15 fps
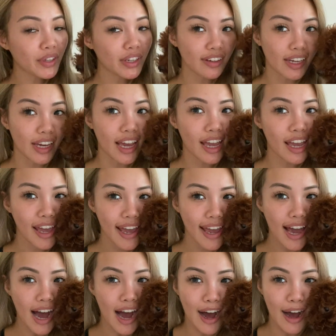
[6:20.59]
okay
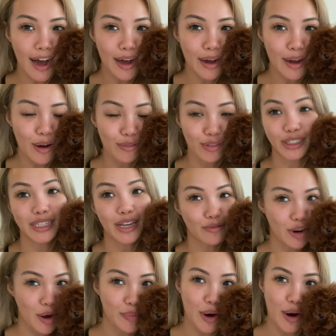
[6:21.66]
uh, obviously i'm
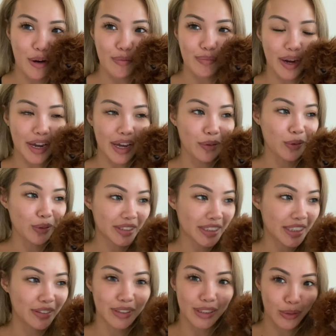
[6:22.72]
very proud of my own
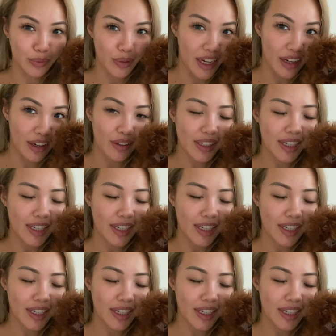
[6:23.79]
skills as well